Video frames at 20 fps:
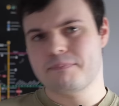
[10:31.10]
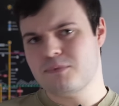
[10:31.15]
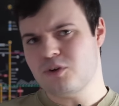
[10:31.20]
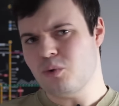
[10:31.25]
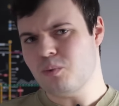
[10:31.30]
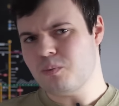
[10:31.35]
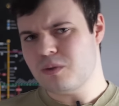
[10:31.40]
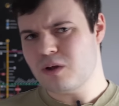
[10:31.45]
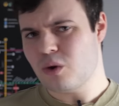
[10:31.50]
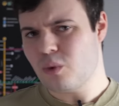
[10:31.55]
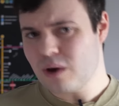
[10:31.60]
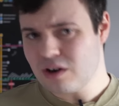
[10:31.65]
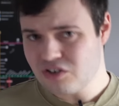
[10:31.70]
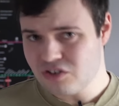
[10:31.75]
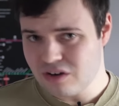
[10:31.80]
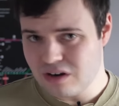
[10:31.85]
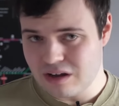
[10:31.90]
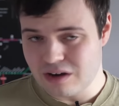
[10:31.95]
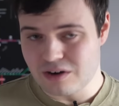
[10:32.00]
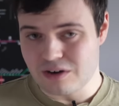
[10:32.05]
So the
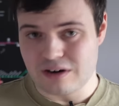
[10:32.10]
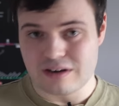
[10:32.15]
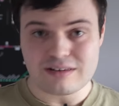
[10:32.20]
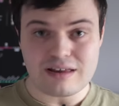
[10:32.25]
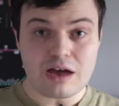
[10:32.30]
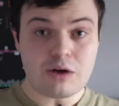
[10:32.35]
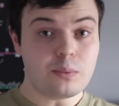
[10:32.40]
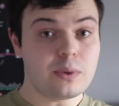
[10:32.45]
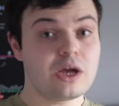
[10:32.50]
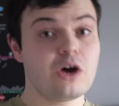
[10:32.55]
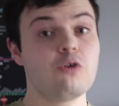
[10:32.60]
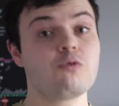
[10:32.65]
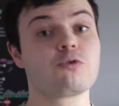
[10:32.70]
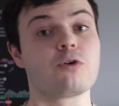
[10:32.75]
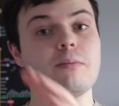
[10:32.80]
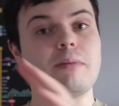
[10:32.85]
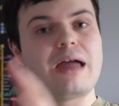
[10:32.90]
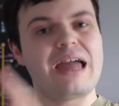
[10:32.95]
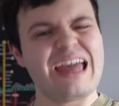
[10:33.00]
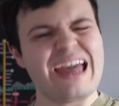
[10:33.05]
question here is how do we go
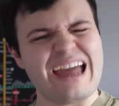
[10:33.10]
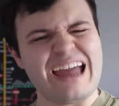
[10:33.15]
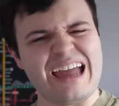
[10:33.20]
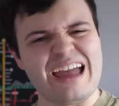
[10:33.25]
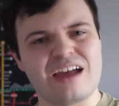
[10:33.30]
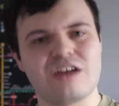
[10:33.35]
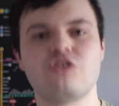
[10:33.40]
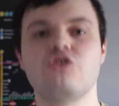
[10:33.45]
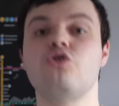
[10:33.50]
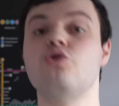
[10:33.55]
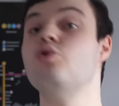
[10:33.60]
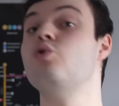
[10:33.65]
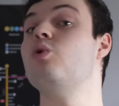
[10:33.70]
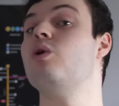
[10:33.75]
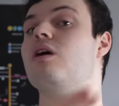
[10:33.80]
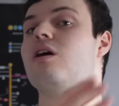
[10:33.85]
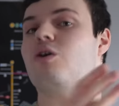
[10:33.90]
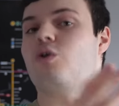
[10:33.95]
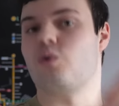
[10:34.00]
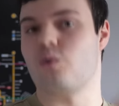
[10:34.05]
from eh to
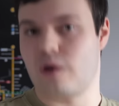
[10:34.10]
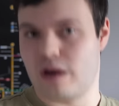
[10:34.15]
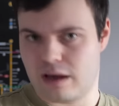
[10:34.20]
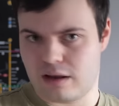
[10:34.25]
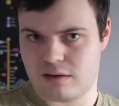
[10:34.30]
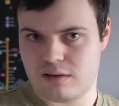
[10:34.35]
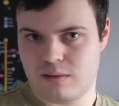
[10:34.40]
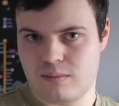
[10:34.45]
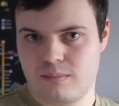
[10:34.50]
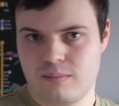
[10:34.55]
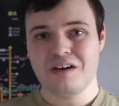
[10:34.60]
great?